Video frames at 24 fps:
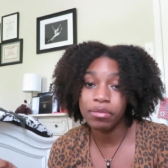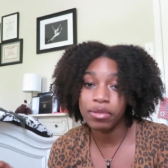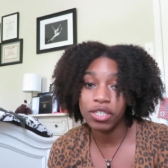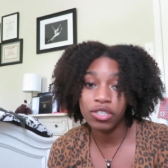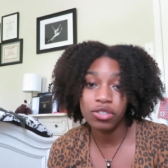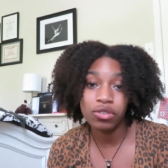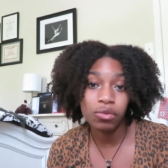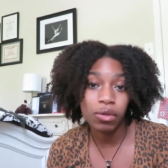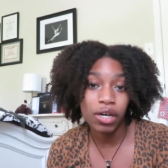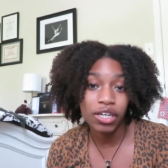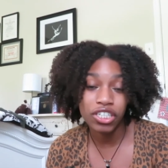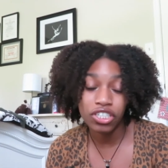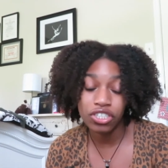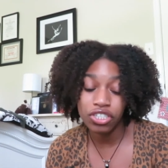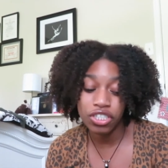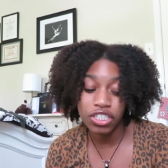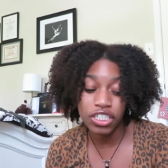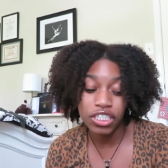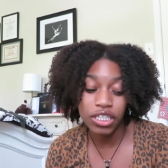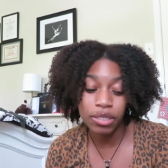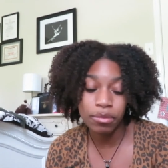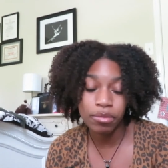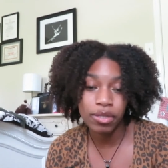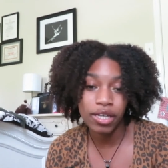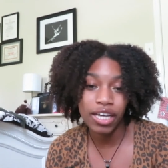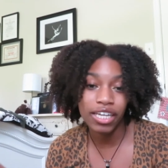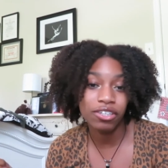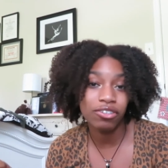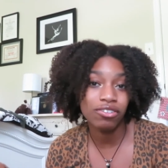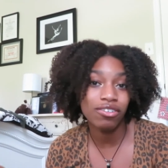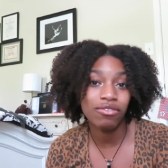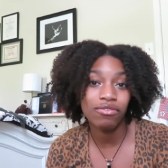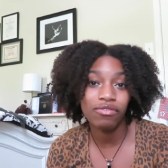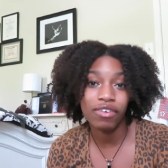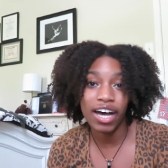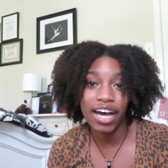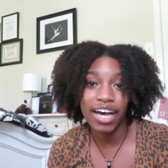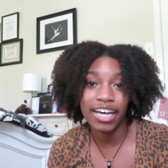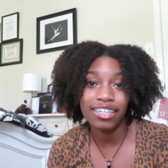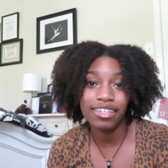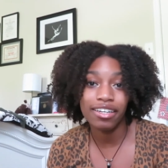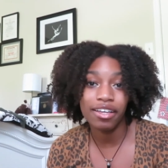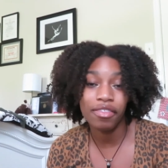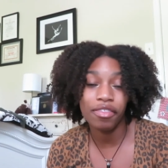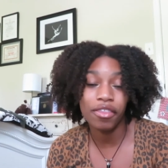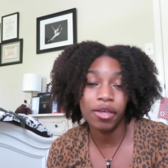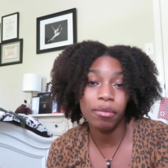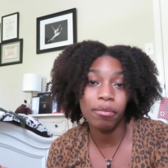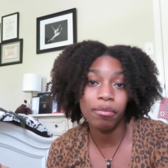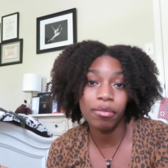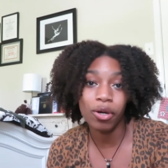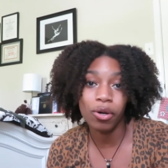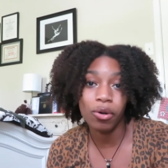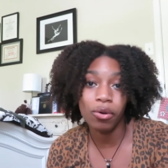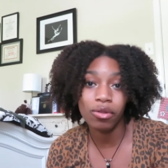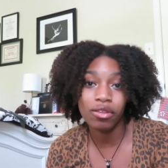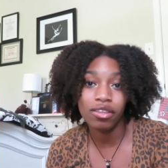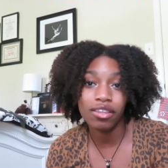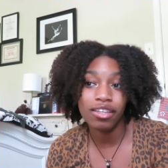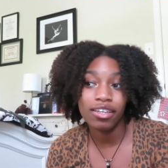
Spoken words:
Either one is cheap, and you can find them both